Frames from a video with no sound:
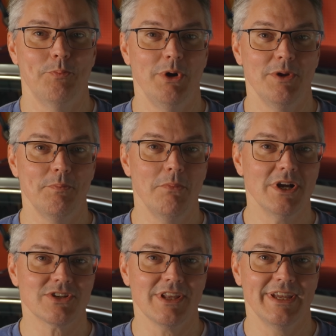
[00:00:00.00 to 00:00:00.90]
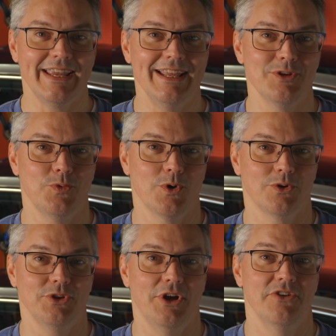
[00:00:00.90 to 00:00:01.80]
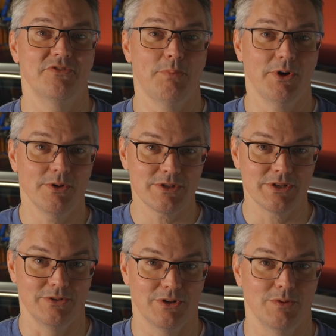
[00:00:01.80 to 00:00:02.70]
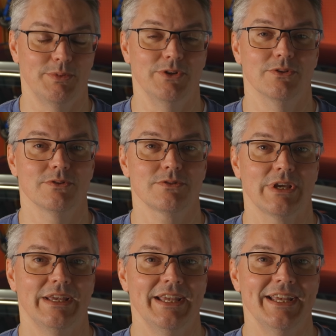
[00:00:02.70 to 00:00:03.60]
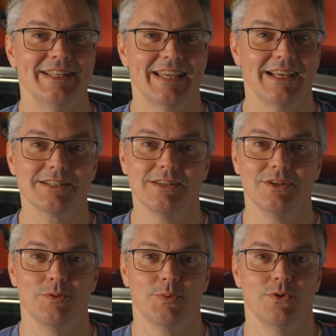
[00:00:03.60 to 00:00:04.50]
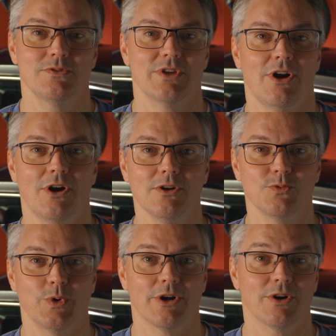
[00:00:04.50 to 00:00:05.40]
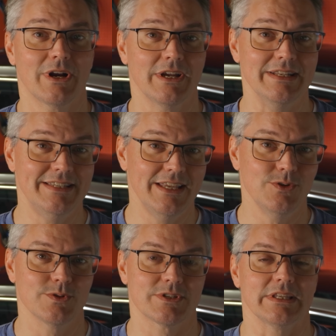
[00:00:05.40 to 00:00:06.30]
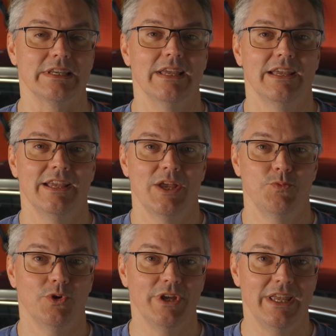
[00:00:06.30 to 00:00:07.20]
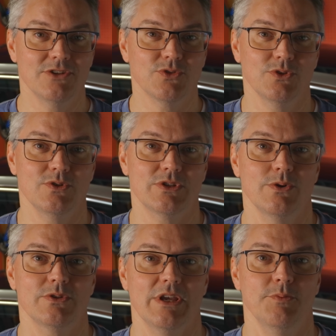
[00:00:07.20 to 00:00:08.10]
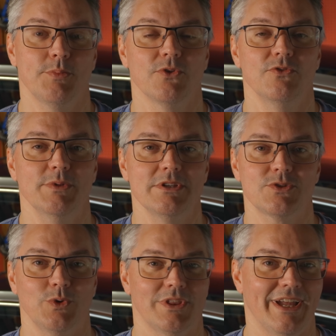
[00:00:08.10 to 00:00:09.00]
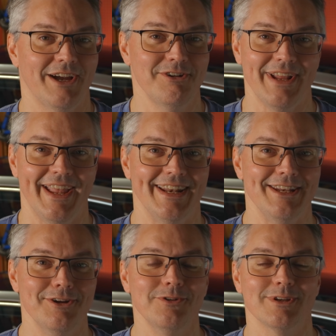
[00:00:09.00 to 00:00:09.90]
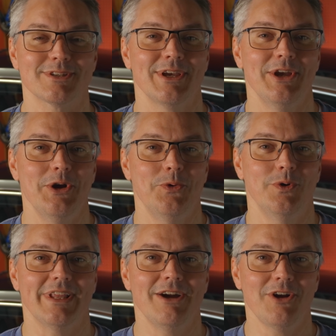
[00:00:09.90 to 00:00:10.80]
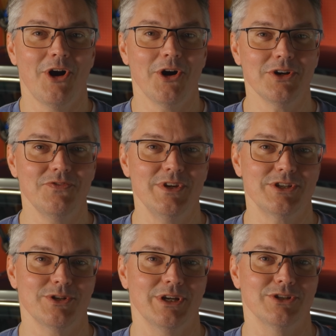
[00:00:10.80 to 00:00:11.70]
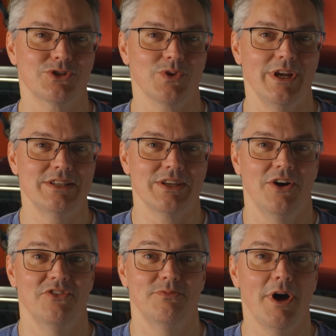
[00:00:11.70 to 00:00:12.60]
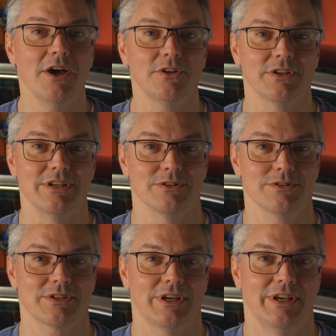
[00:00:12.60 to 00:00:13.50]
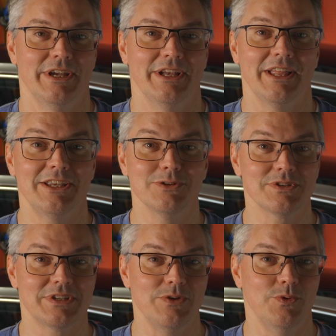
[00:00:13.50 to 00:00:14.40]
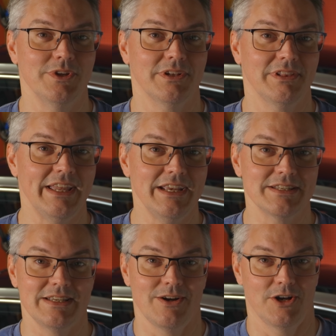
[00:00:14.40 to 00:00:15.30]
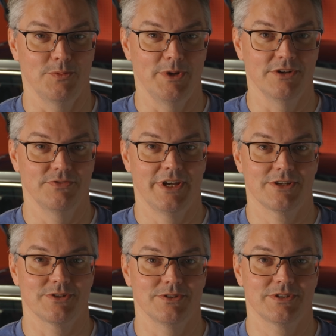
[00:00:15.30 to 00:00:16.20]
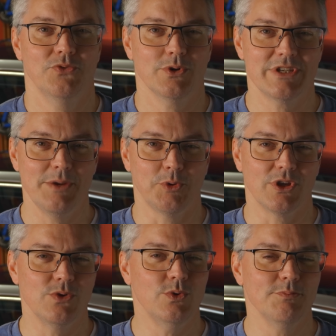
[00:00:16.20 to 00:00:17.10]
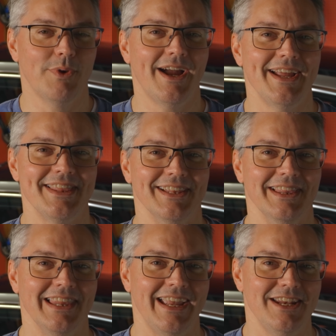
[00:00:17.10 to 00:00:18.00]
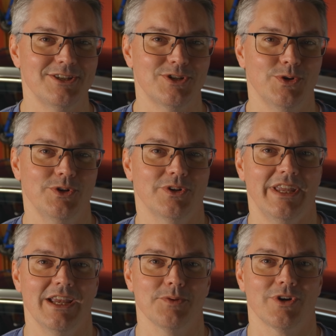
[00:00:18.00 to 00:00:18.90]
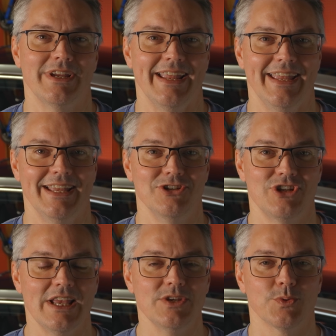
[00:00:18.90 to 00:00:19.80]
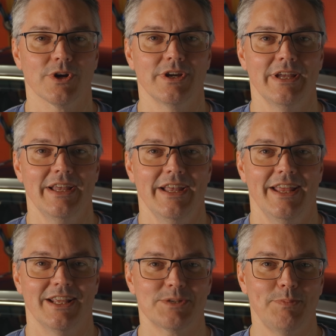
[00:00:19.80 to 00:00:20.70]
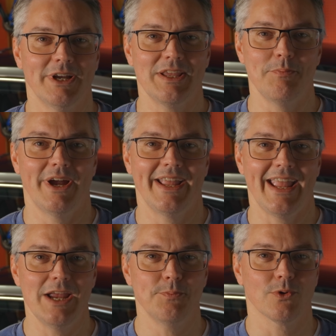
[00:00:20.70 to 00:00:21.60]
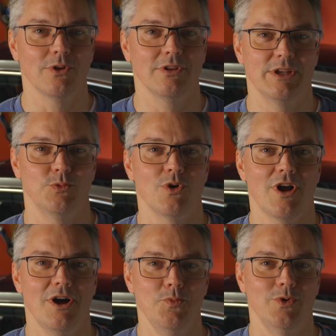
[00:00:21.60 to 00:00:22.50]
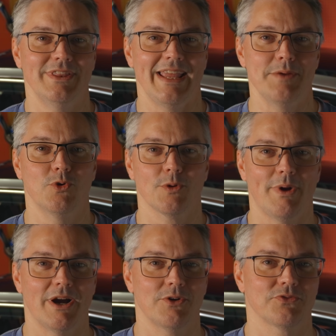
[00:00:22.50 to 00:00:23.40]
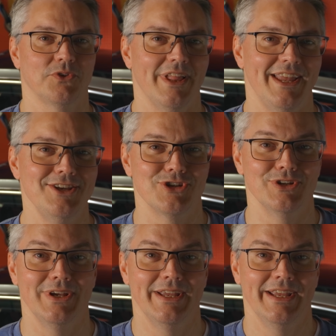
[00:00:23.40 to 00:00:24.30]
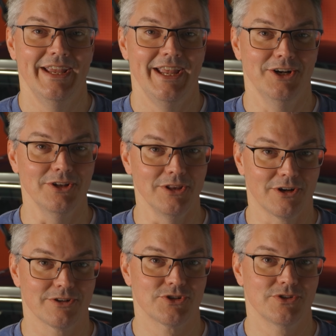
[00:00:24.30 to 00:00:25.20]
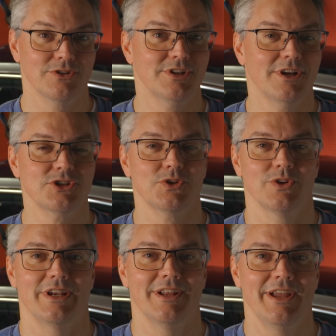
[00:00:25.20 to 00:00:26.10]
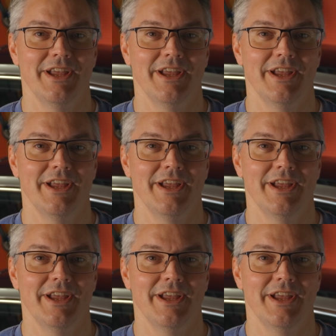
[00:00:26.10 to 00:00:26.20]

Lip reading: But much like in the world of personal computers, Tesla improves the hardware continuously and will introduce those improvements without any notice, without artificial constraints of model years, like you'll see with legacy auto manufacturers. For example, you wouldn't buy the latest Toyota Camry in January and expect that by April it will come with a more powerful engine and a larger touchscreen.